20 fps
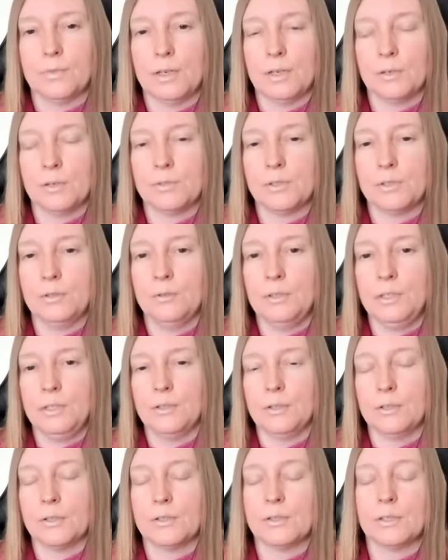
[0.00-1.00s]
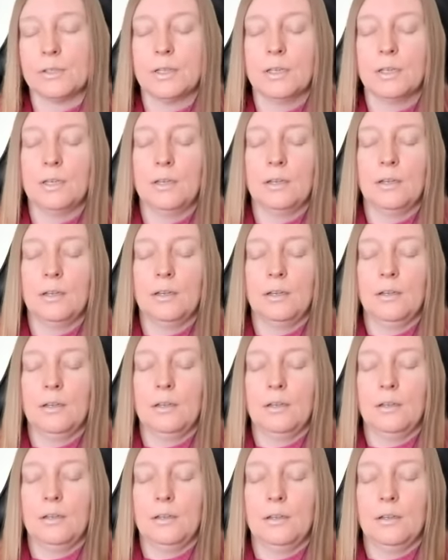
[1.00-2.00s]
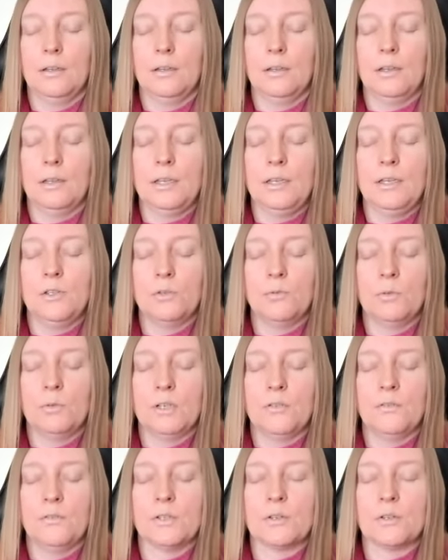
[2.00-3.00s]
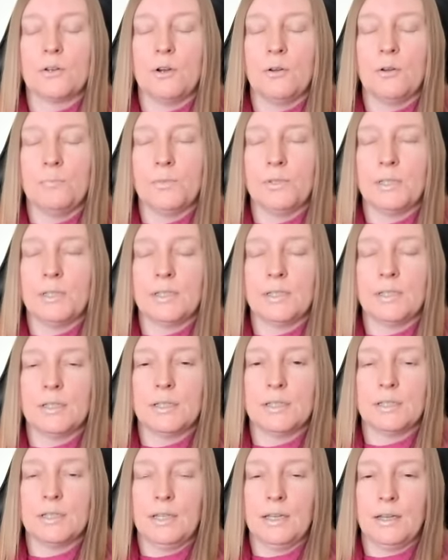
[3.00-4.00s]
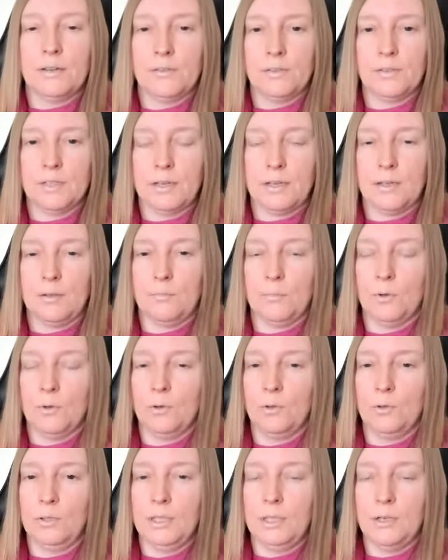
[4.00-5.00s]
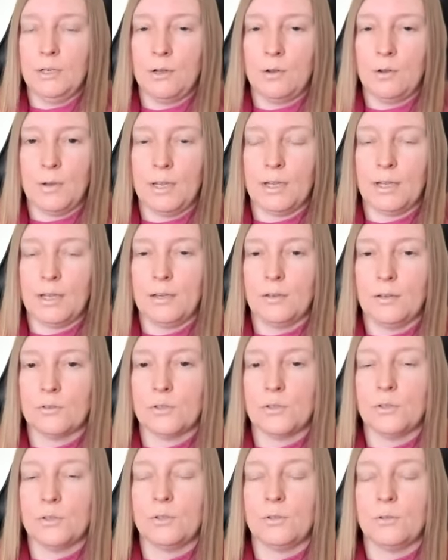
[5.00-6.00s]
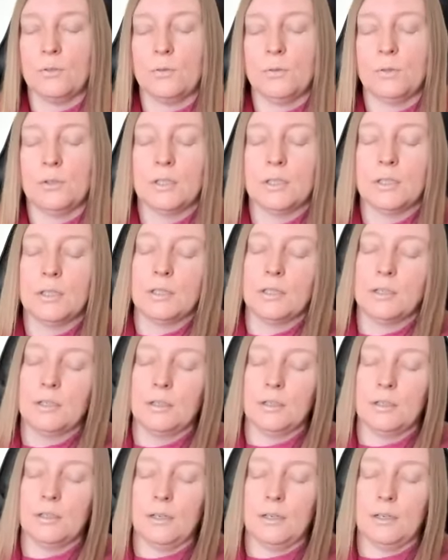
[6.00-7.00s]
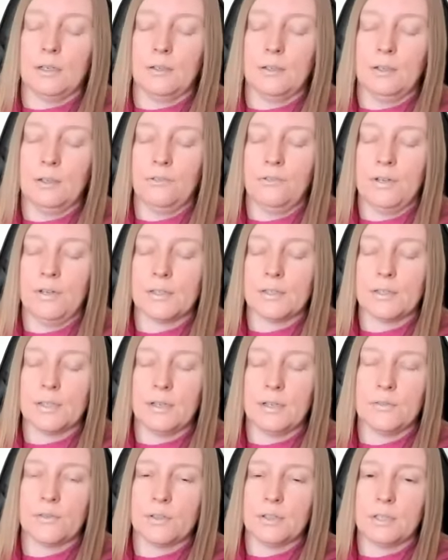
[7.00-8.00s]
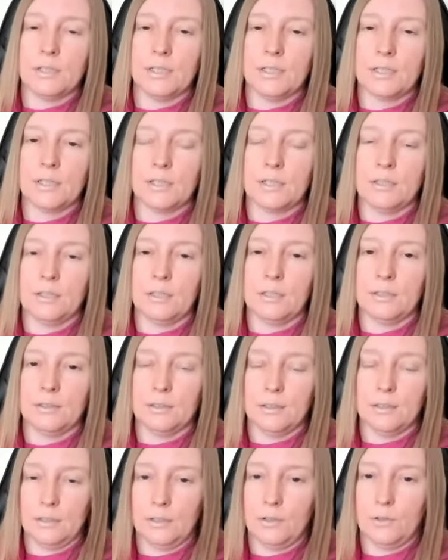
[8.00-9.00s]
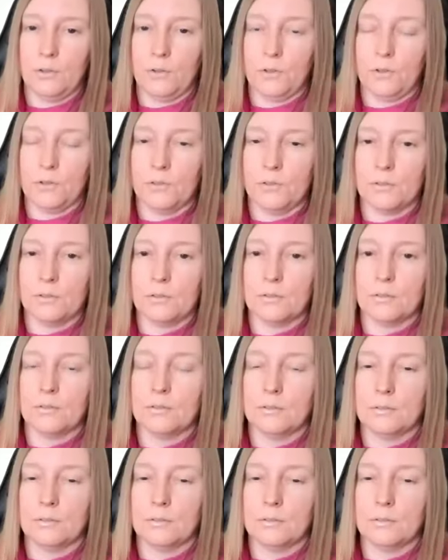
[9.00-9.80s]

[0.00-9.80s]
Absolutely not each one of us comes into this lifetime only knowing how to uh, love ourselves conditionally and others.